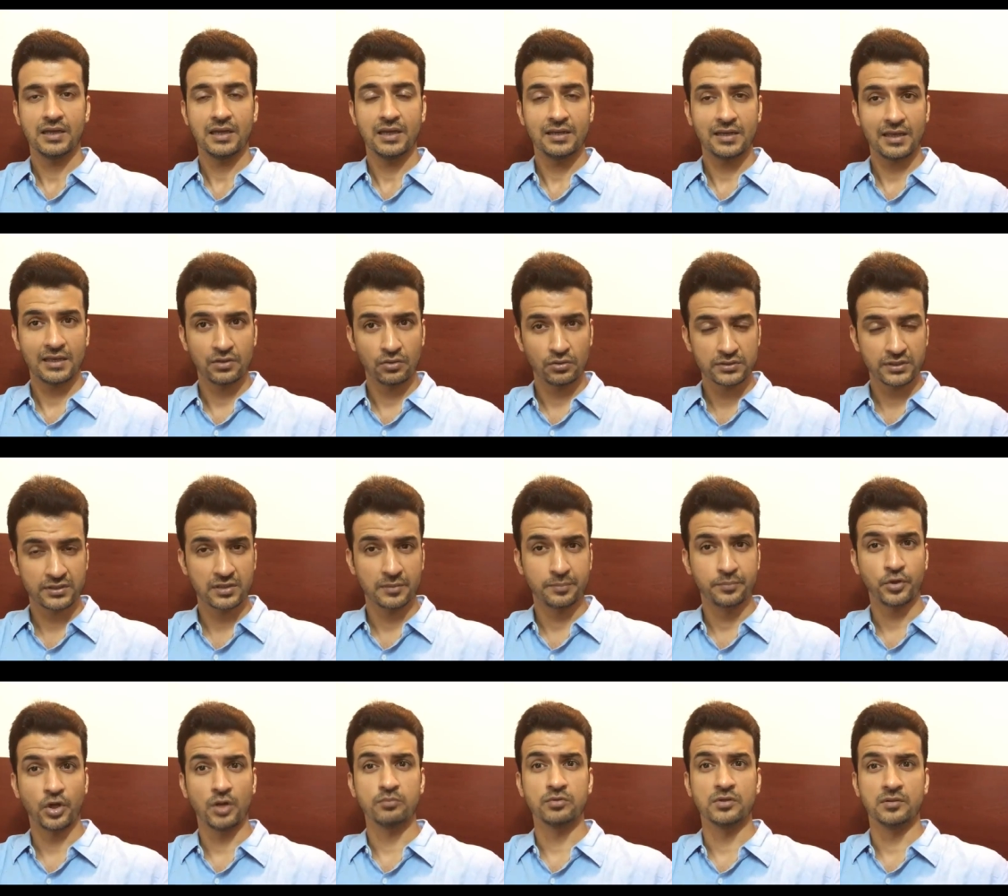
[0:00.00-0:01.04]
And I know that's a
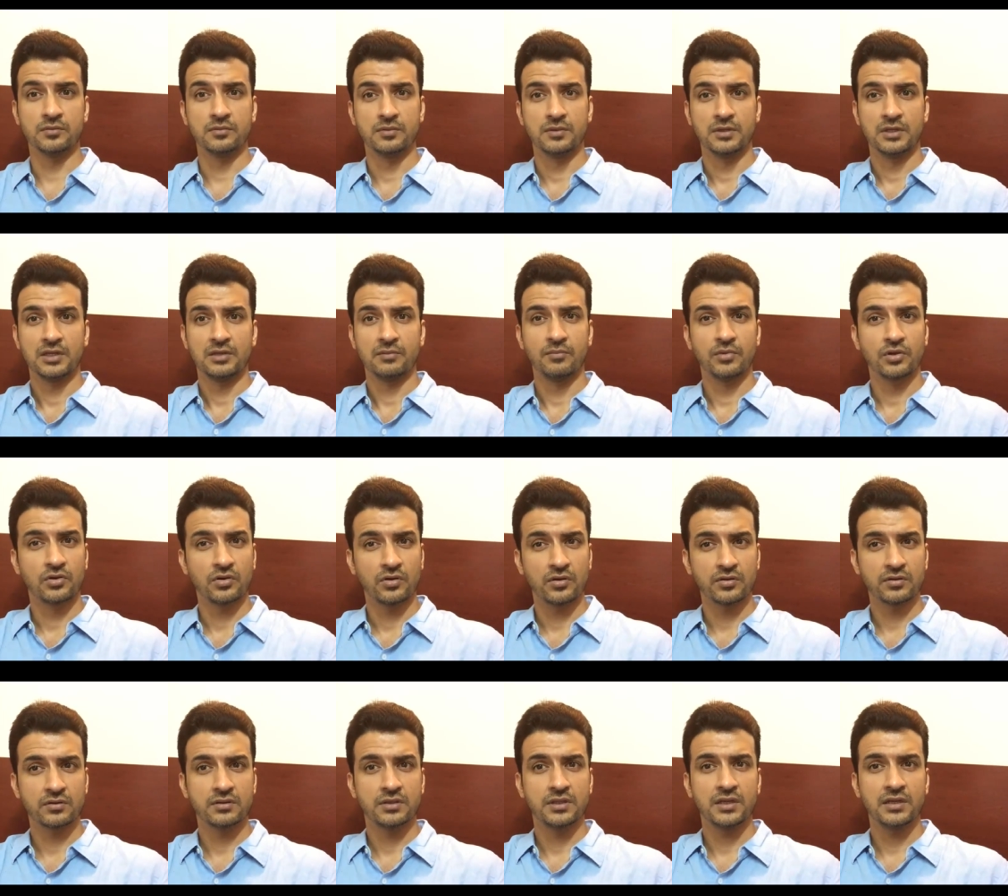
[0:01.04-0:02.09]
problem,
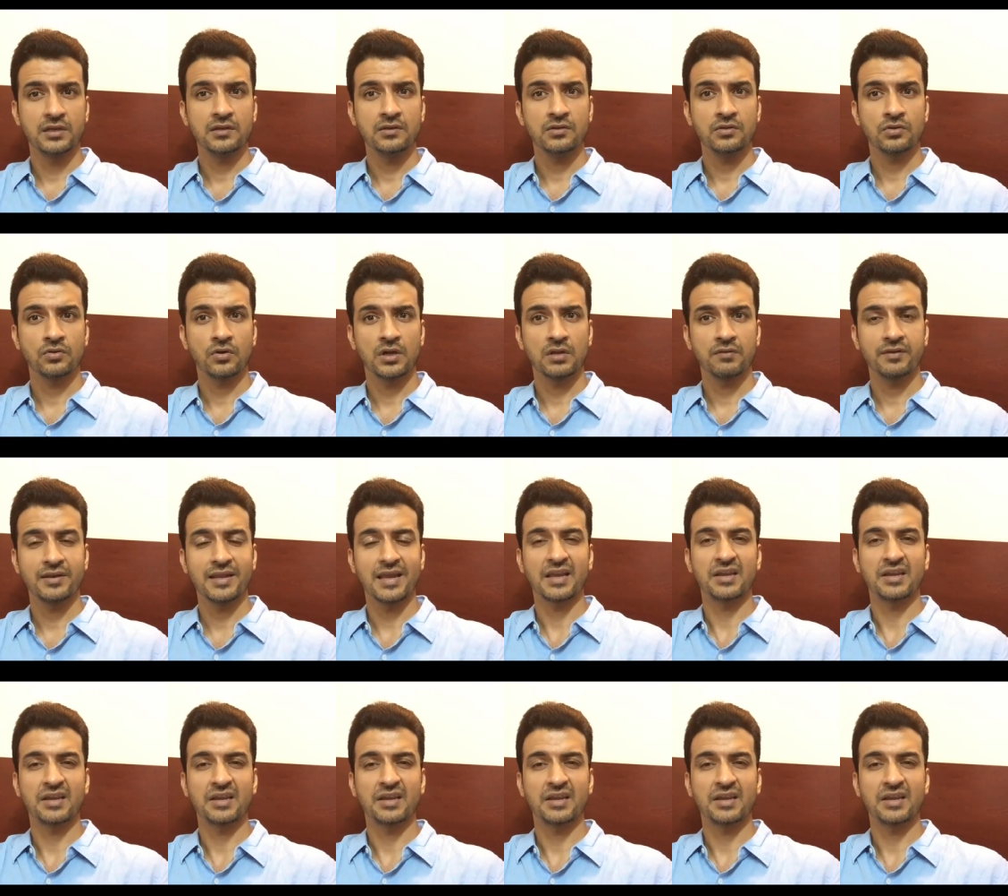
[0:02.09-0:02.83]
because then you're not even